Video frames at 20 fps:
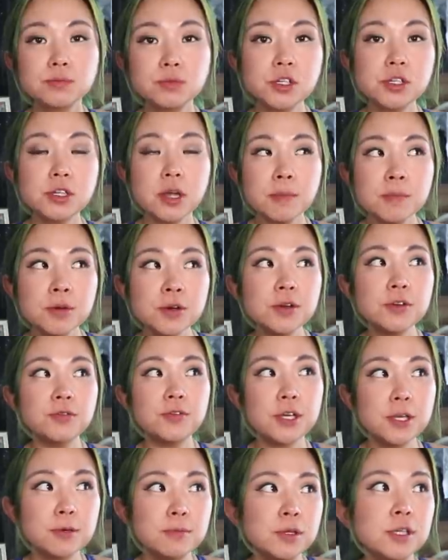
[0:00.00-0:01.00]
the number of
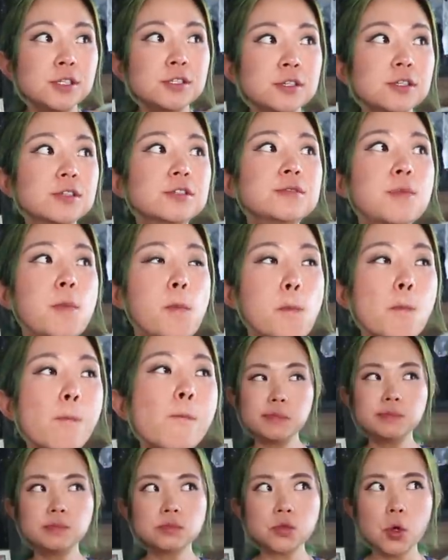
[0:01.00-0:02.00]
vegan places
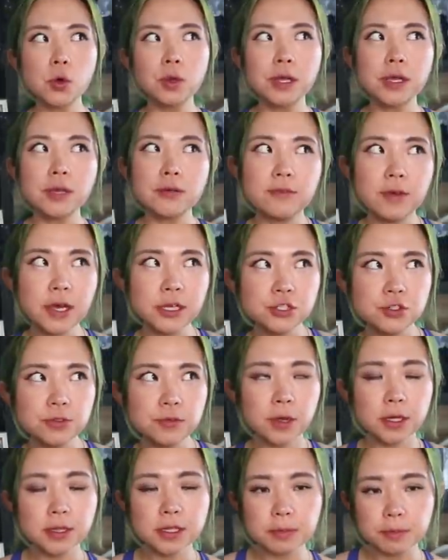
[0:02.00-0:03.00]
or like veg
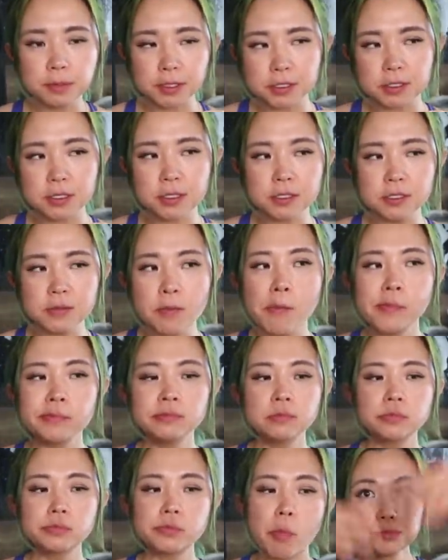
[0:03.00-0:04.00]
friendly places
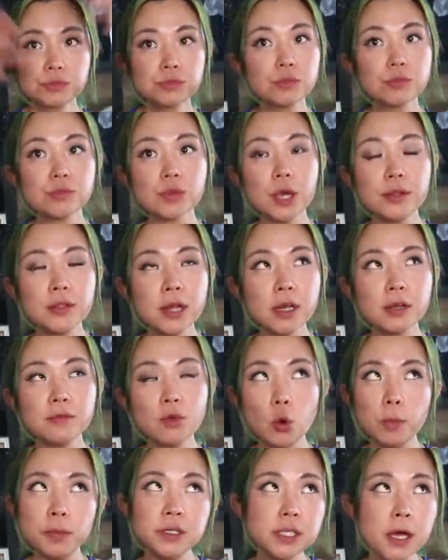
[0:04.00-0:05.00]
that have
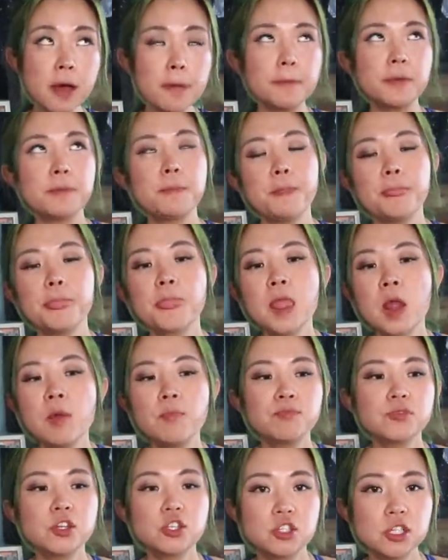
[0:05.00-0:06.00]
opened up
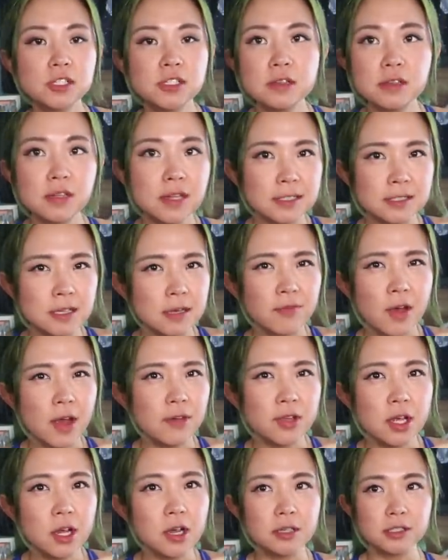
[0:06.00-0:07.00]
just in the last like
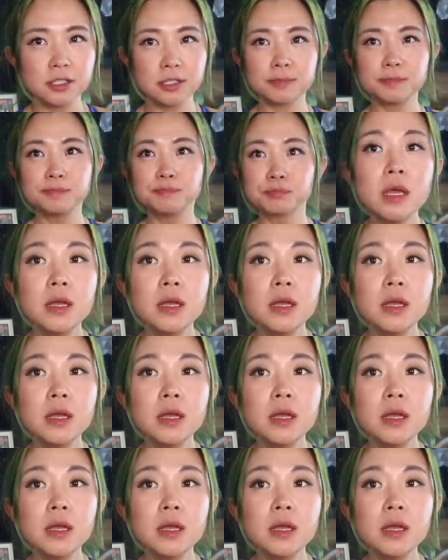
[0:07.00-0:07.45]
five years.